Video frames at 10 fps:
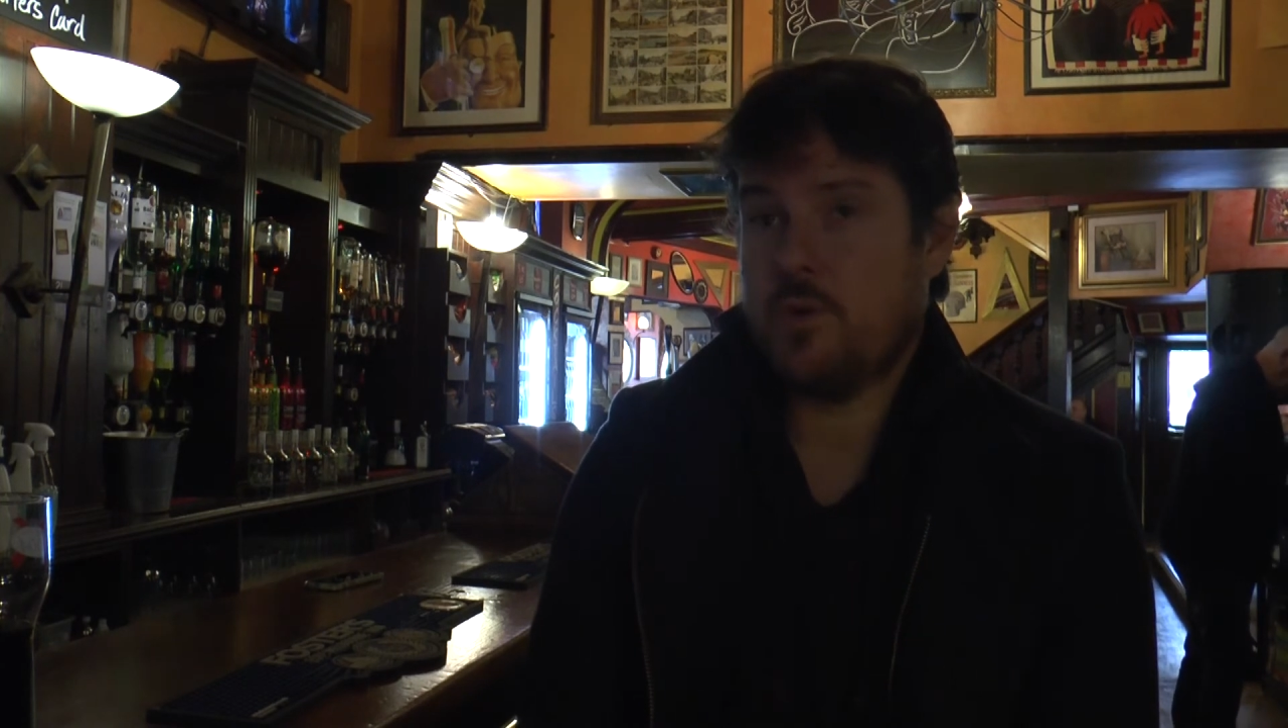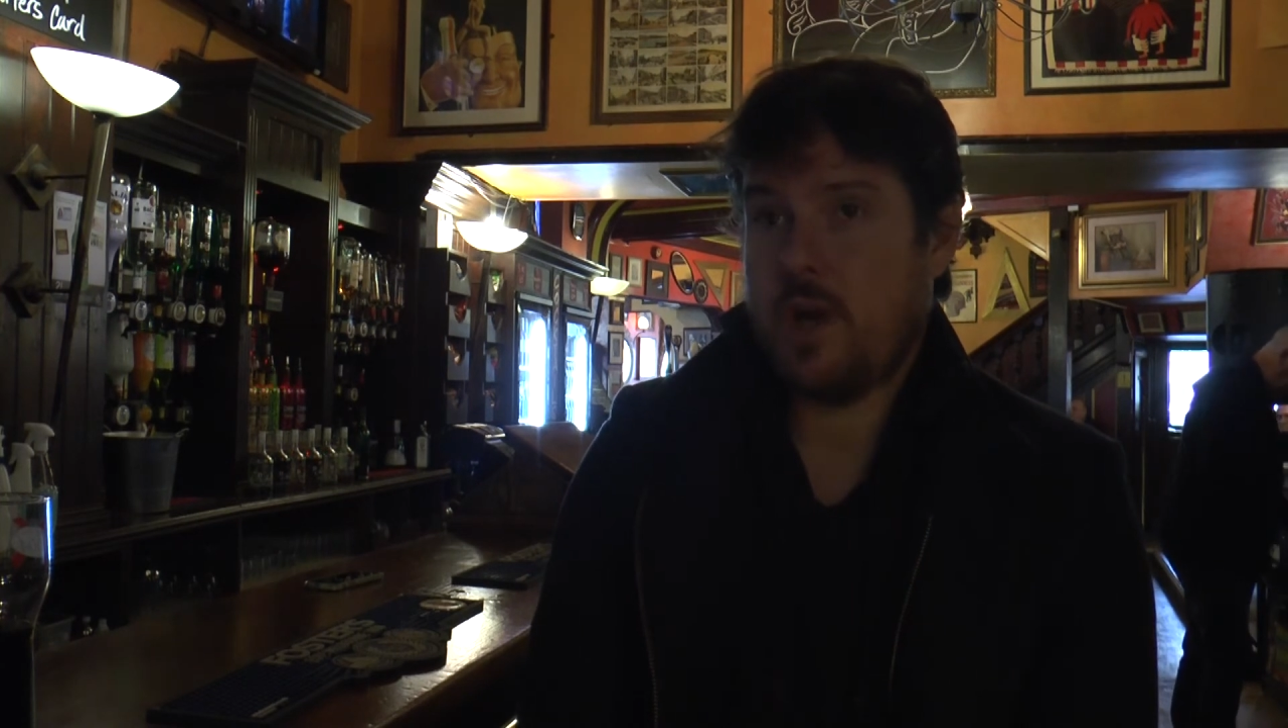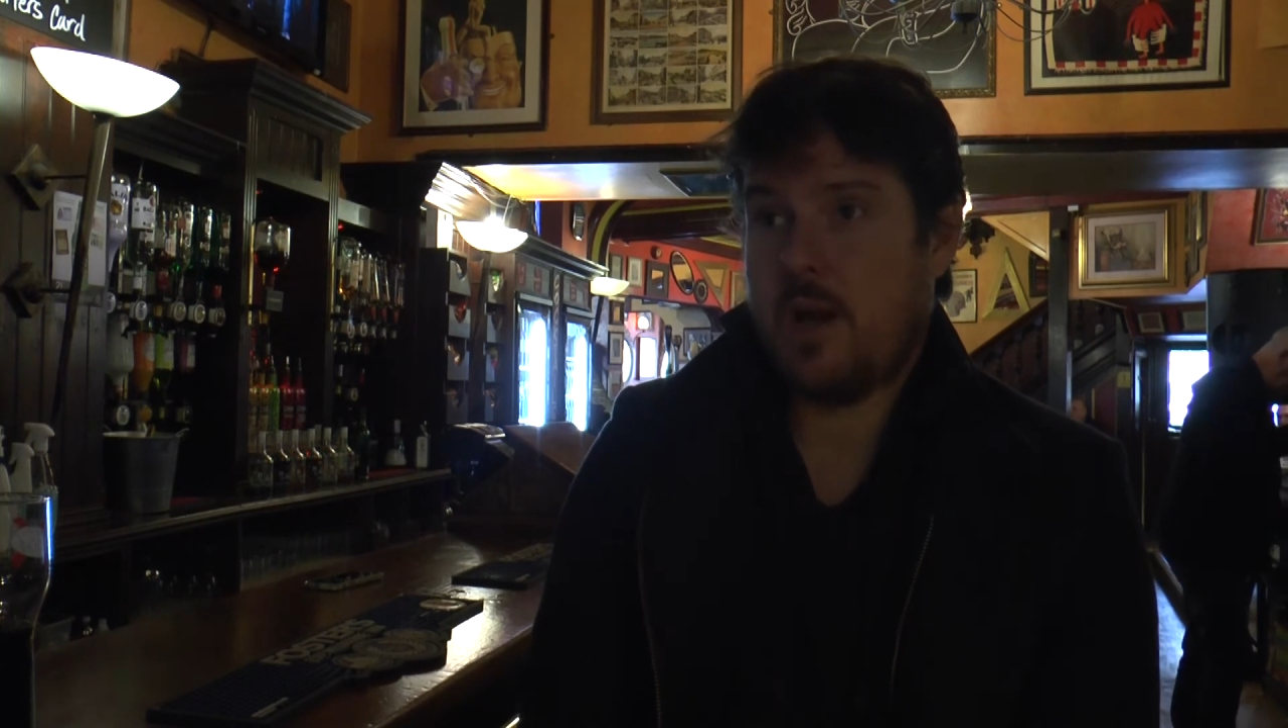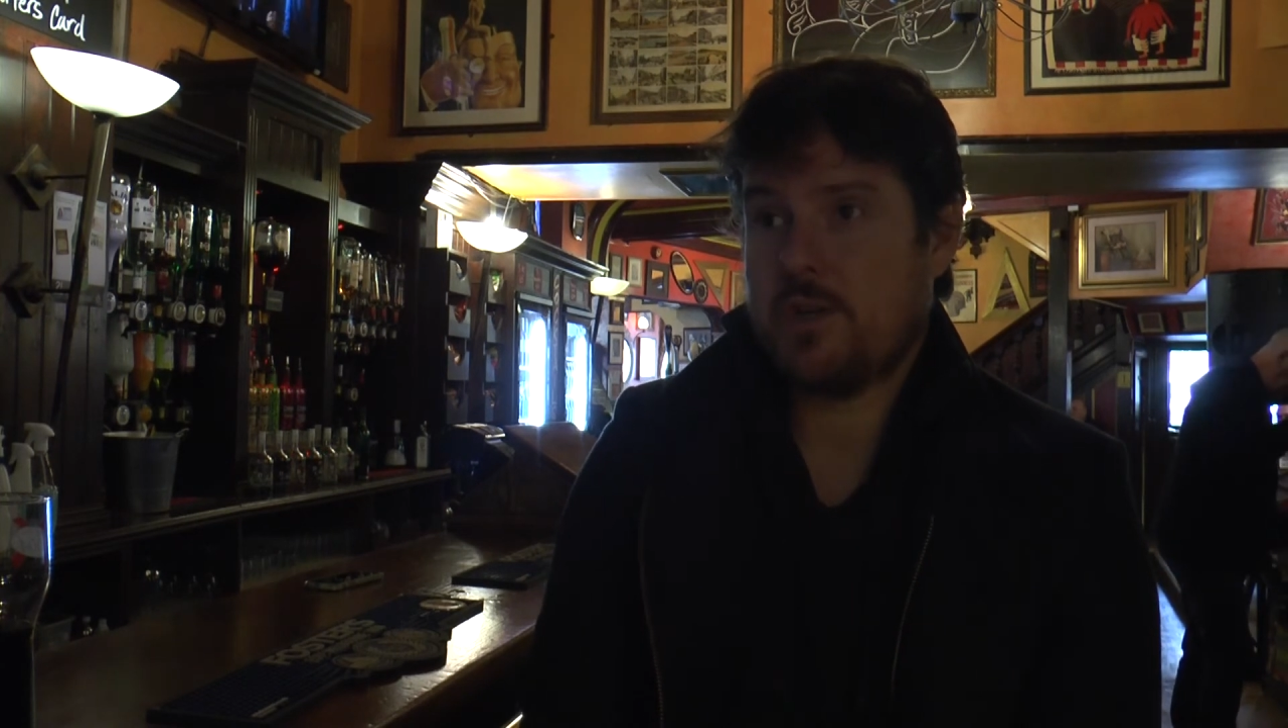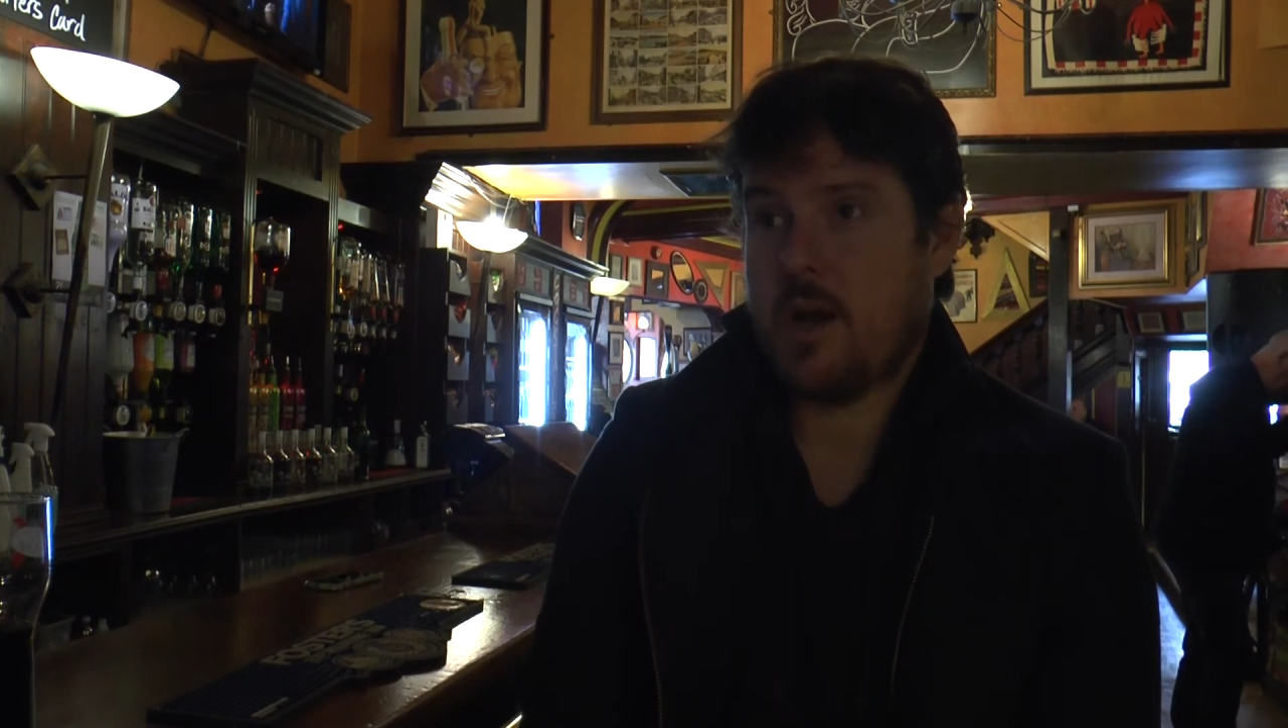to a
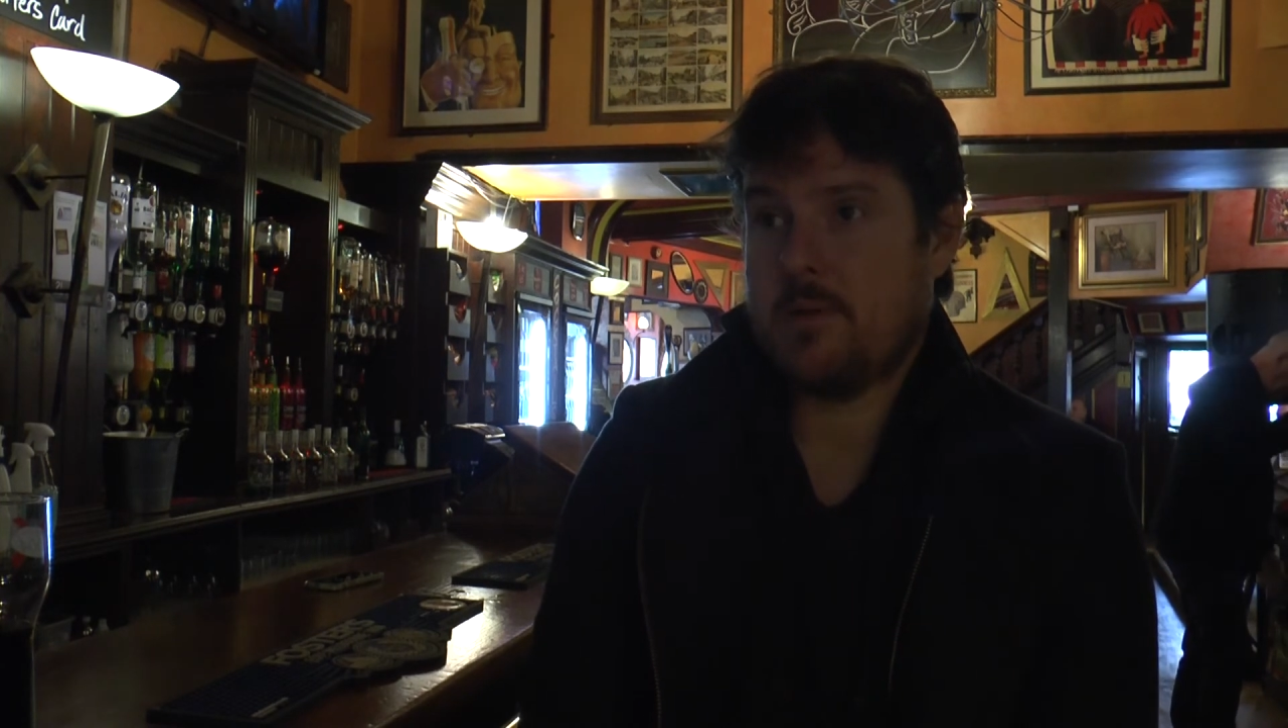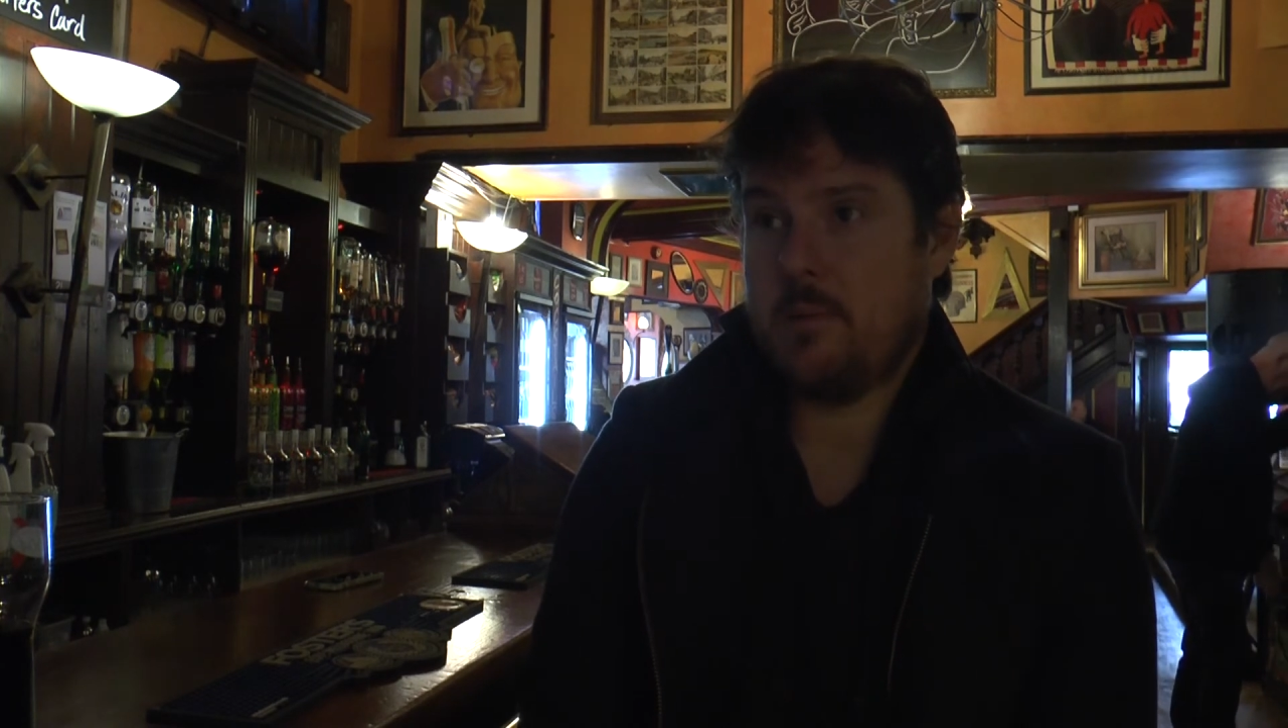Challenge Cup